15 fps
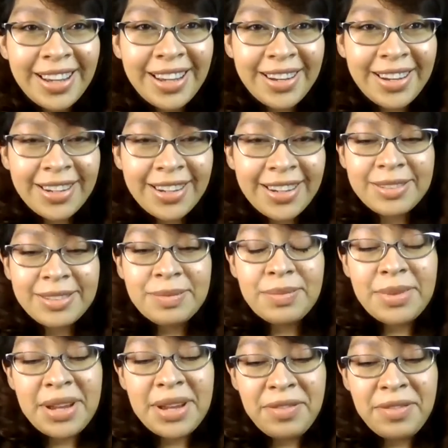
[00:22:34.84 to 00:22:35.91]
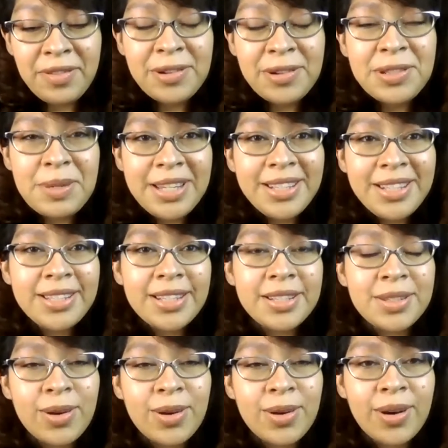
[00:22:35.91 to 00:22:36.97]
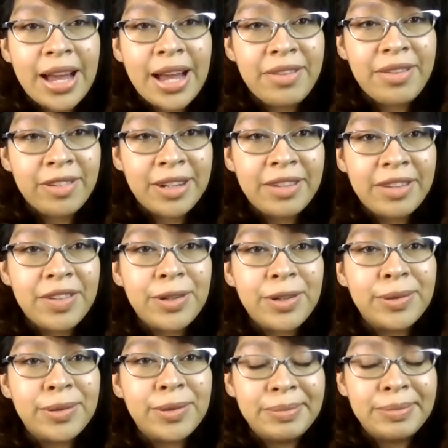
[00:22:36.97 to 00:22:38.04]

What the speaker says: My first piece is called I Forgive You.